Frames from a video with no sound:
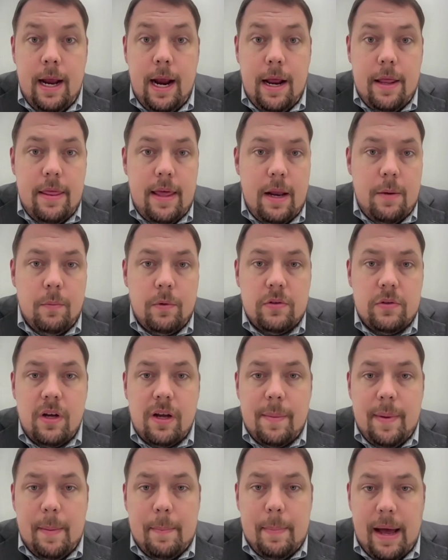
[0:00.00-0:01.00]
And then we'll
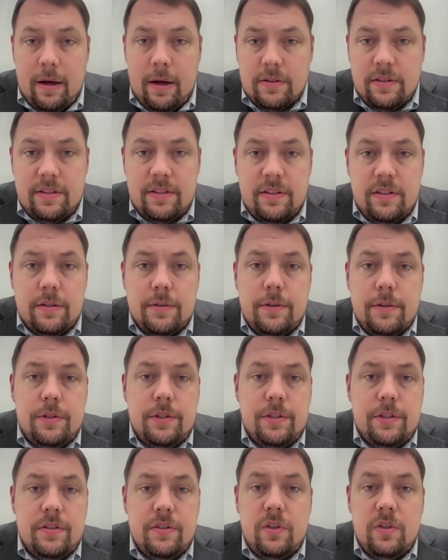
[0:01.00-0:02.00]
talk about policy
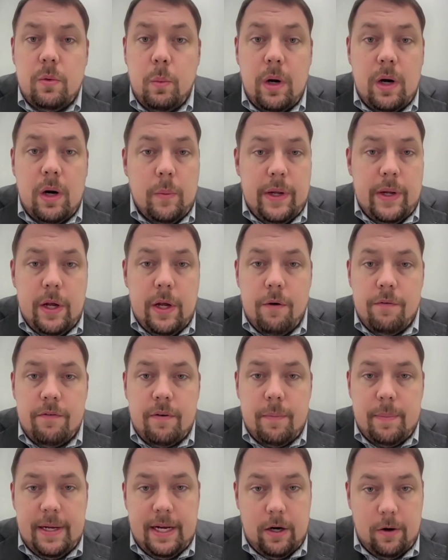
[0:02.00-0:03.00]
solutions and where do we go
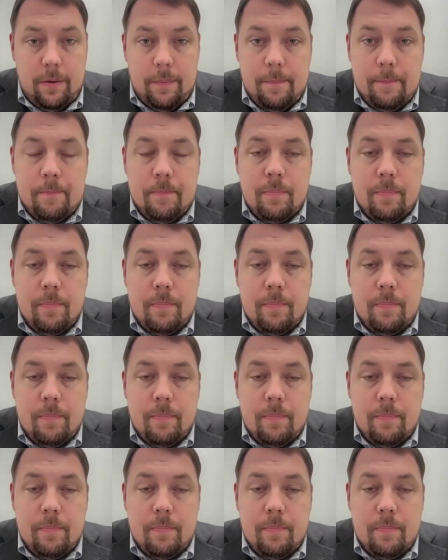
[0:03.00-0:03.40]
from here.